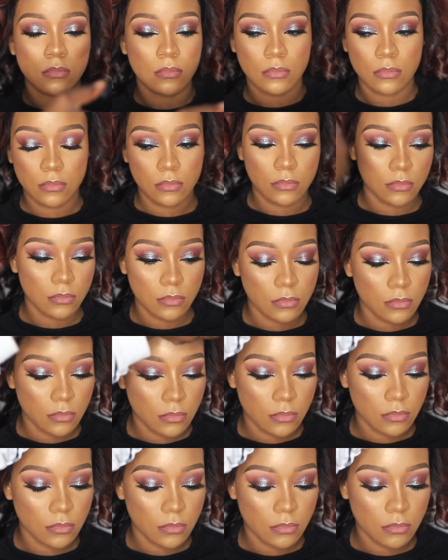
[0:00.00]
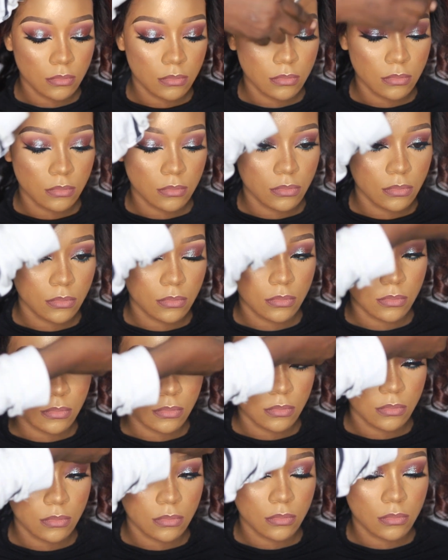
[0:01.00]

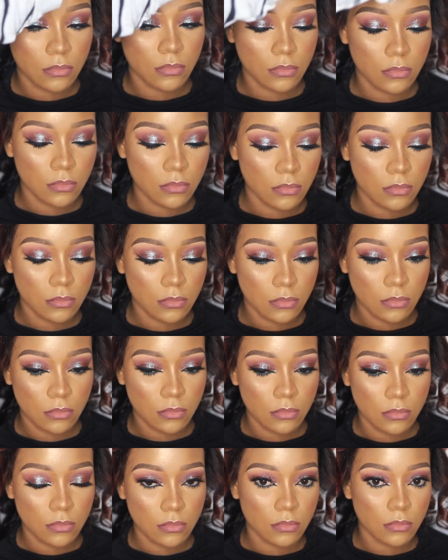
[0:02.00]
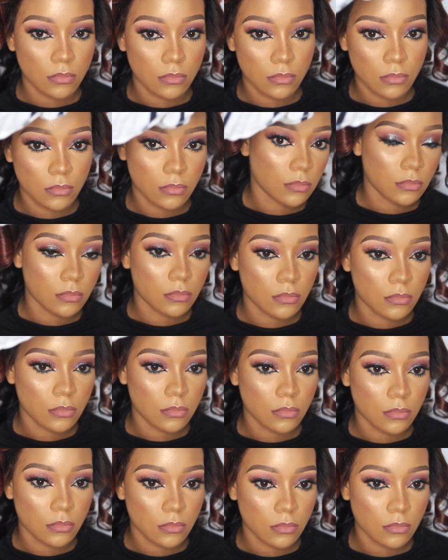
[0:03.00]

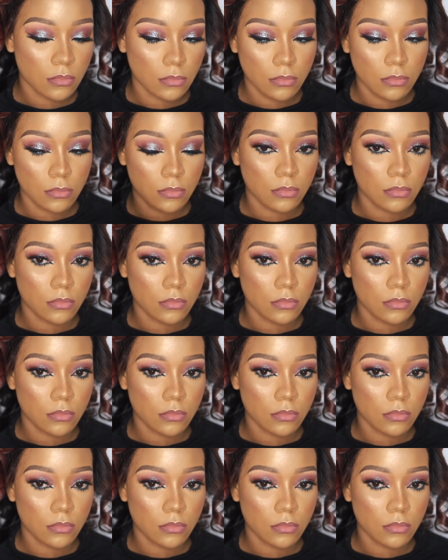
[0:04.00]
(silence)